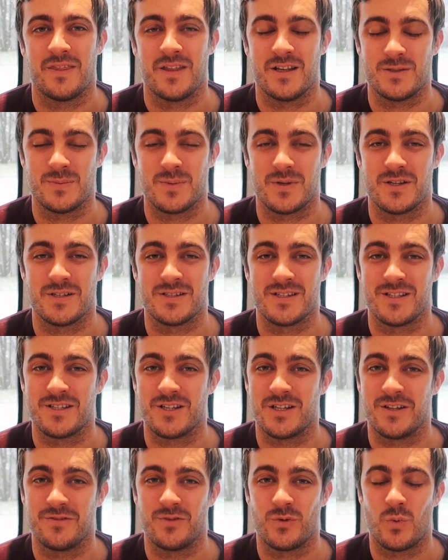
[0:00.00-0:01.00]
That's because they
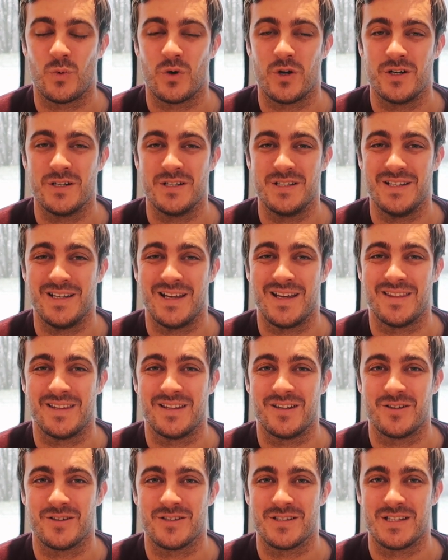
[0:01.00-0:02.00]
don't have a warranty and
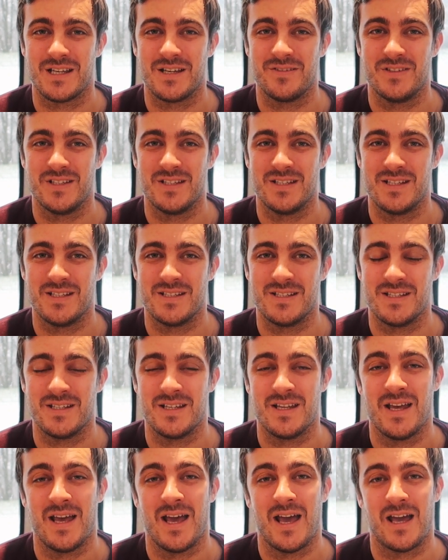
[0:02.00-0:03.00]
they're not safety
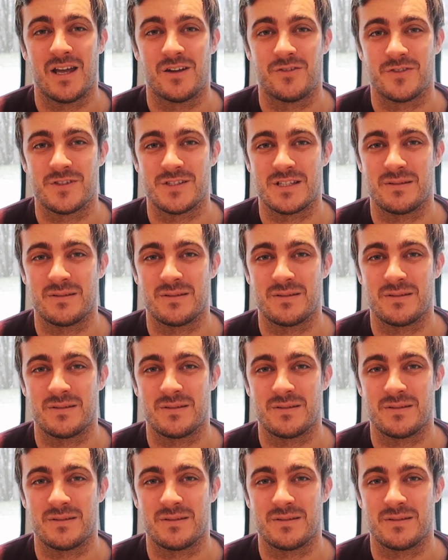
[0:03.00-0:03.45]
tested, and for